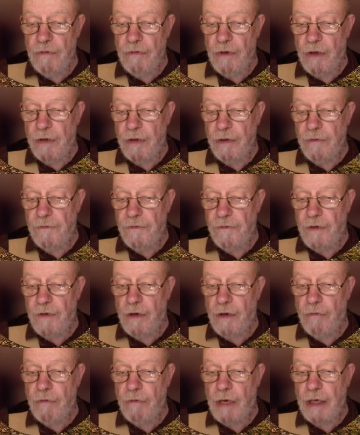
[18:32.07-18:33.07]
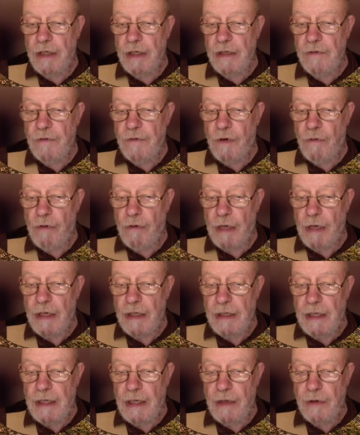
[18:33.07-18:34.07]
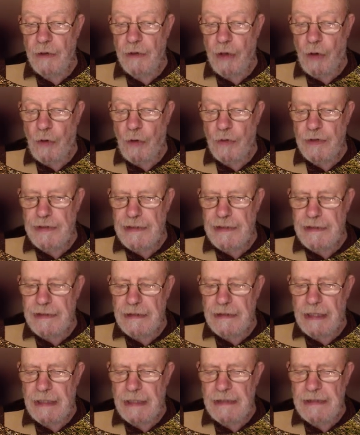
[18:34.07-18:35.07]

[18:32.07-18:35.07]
On the far right you've got Rannerdale Knots.